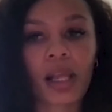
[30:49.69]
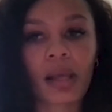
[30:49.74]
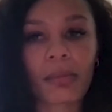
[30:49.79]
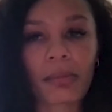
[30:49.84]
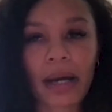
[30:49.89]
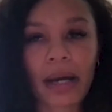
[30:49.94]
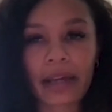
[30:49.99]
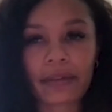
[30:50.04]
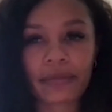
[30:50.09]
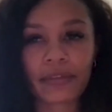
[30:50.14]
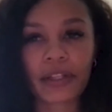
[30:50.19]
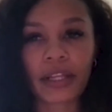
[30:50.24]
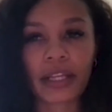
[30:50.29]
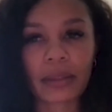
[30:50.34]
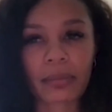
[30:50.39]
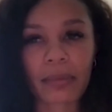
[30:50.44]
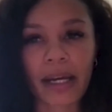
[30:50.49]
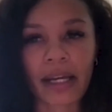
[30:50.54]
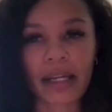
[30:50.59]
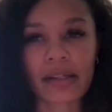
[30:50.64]
But I feel
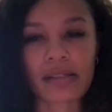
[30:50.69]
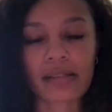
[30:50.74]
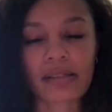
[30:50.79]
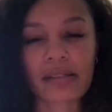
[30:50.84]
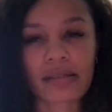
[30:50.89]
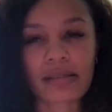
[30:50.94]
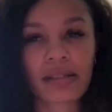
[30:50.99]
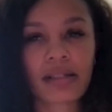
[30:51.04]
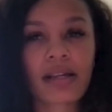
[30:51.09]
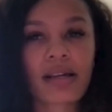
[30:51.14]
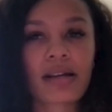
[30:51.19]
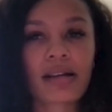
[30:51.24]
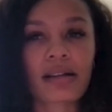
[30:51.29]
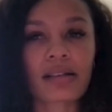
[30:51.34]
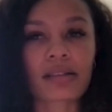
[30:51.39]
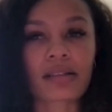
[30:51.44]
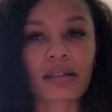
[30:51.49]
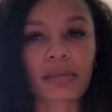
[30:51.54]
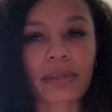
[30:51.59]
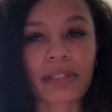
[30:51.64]
like mine is
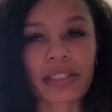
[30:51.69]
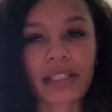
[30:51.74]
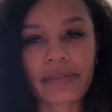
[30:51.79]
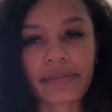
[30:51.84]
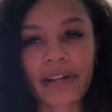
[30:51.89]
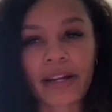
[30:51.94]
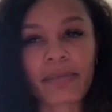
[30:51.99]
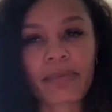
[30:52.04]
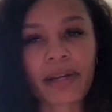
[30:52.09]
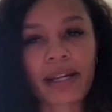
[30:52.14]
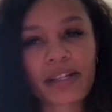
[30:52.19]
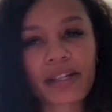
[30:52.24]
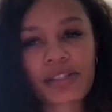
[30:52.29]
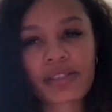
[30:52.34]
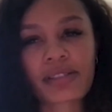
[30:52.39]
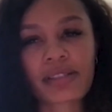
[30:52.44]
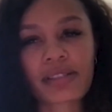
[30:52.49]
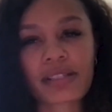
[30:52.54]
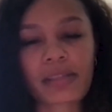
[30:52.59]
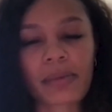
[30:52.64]
a little bit different, but it
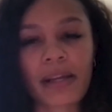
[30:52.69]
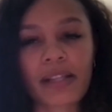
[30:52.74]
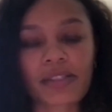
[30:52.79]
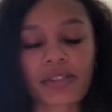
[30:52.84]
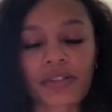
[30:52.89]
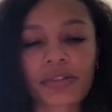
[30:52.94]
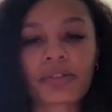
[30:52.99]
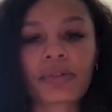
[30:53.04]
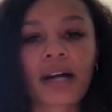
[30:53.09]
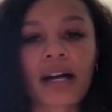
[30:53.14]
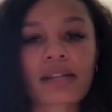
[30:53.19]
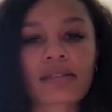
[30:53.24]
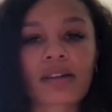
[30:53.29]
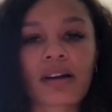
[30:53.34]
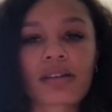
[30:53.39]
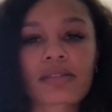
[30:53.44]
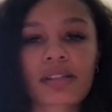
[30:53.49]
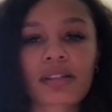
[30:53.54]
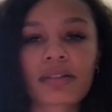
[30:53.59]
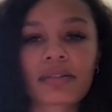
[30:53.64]
depends on who you ask
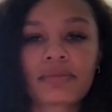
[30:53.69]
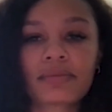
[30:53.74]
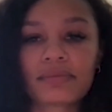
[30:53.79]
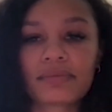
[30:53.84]
also.